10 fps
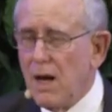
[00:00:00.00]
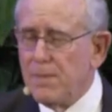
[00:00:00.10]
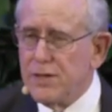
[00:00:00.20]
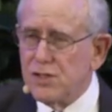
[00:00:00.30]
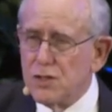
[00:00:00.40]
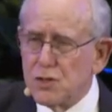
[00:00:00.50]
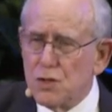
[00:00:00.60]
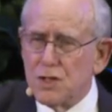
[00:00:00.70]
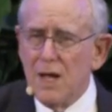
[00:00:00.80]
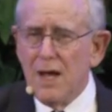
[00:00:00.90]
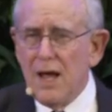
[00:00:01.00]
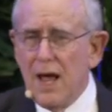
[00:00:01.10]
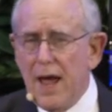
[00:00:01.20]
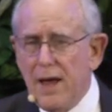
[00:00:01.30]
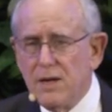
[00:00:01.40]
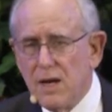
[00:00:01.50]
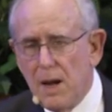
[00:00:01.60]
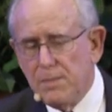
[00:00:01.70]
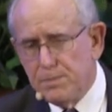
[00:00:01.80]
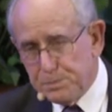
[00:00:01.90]
my sisters and
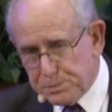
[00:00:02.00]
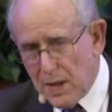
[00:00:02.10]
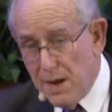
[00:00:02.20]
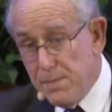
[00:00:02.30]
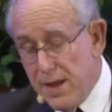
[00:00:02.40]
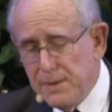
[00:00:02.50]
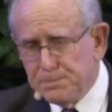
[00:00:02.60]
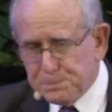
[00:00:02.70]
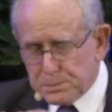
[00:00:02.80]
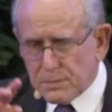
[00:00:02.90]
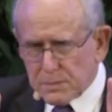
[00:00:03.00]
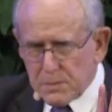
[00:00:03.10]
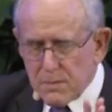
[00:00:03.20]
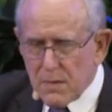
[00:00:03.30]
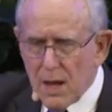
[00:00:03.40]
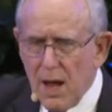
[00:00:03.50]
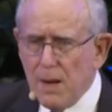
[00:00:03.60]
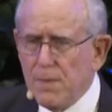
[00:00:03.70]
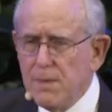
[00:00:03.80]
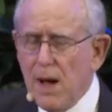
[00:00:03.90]
me,
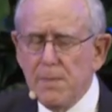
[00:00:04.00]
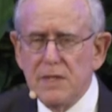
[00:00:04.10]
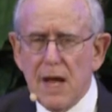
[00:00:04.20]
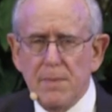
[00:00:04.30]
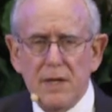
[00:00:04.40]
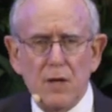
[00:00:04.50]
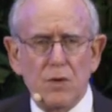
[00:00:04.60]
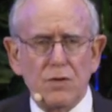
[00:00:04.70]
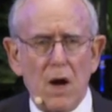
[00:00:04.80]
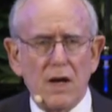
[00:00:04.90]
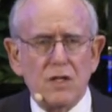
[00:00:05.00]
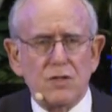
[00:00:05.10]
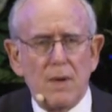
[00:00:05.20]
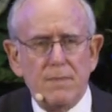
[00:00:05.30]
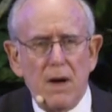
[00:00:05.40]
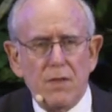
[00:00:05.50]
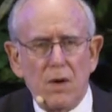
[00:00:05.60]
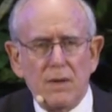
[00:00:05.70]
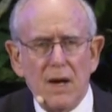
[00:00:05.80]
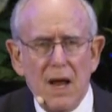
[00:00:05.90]
and my mom and Dominique were talking to my
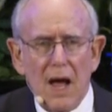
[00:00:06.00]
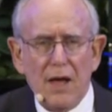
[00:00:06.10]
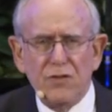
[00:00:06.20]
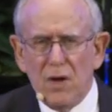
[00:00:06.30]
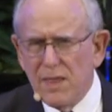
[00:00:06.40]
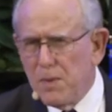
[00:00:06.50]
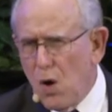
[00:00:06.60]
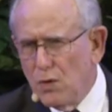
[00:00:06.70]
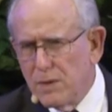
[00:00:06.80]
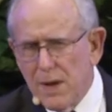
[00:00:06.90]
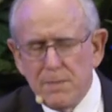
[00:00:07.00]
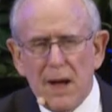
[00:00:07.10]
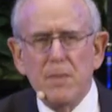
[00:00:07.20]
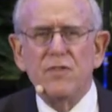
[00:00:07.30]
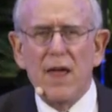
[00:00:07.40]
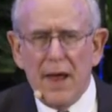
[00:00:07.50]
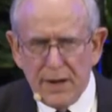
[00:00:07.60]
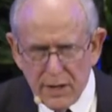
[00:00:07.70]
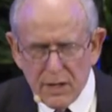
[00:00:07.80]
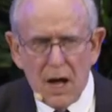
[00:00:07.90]
mother, and I saw them holding my mom's
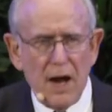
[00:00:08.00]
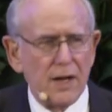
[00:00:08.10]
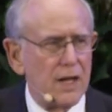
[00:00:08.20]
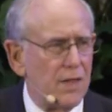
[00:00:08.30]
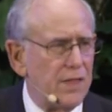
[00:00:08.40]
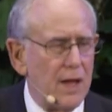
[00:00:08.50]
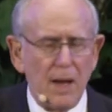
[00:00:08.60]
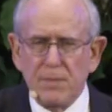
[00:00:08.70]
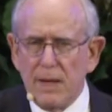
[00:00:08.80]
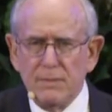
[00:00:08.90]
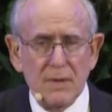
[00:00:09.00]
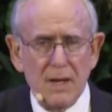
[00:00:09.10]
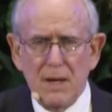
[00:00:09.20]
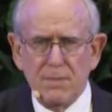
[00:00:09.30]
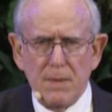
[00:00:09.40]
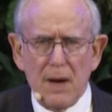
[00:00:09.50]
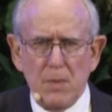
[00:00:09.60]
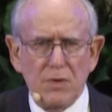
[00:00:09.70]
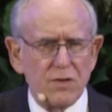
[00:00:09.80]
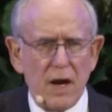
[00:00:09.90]
hand and nodding, and my mom
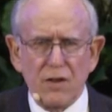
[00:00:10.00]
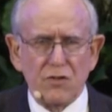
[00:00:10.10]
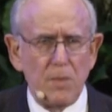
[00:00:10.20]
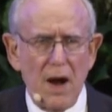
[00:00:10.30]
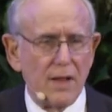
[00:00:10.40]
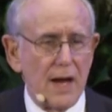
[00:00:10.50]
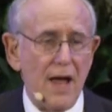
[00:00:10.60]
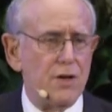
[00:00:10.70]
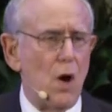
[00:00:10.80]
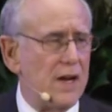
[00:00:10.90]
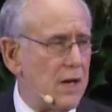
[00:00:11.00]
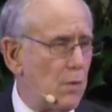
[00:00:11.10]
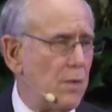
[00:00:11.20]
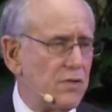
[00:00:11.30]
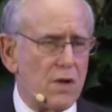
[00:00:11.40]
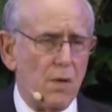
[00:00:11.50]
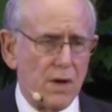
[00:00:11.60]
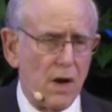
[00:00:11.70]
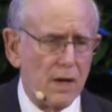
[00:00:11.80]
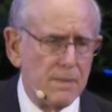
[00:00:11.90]
was kind of smiling. I had no idea what was
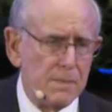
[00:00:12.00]
going on.